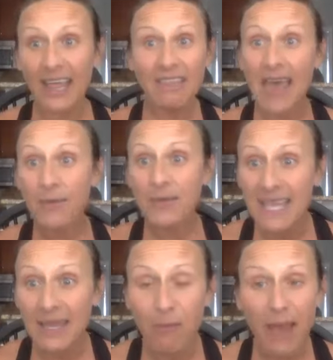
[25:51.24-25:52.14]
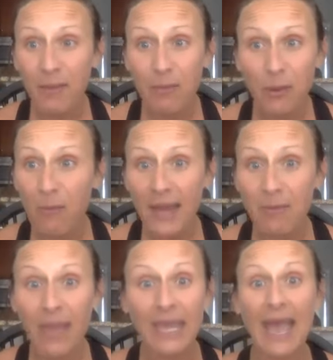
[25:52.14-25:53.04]
That was it. Bada boom, bada
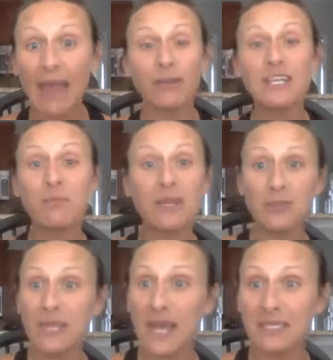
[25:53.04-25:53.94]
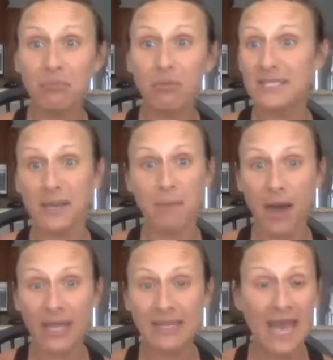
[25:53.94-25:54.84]
bang. I reached my 2,000 plus in a
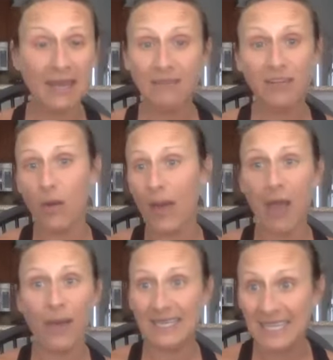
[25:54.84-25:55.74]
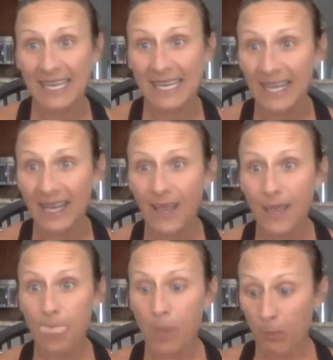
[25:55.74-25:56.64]
month. I don't even know how I did it,
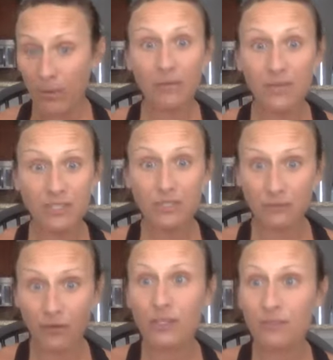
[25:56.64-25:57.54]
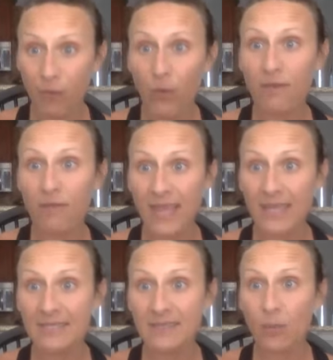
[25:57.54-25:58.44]
but it was those first 4
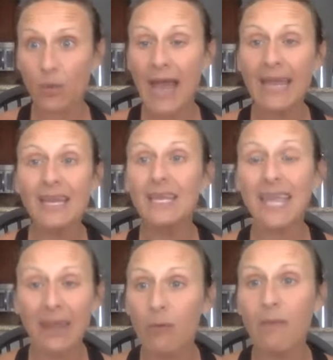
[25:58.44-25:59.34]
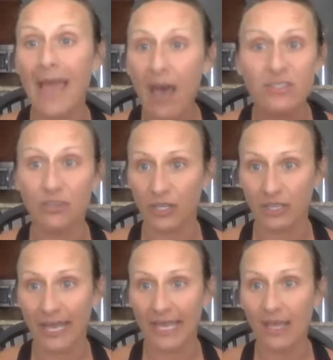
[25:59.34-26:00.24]
events where I didn't care what my house looked
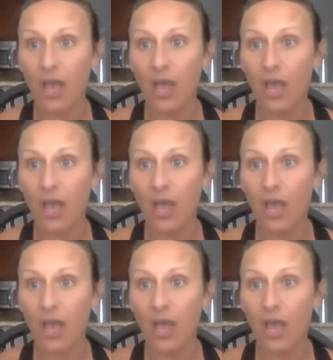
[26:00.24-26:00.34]
like.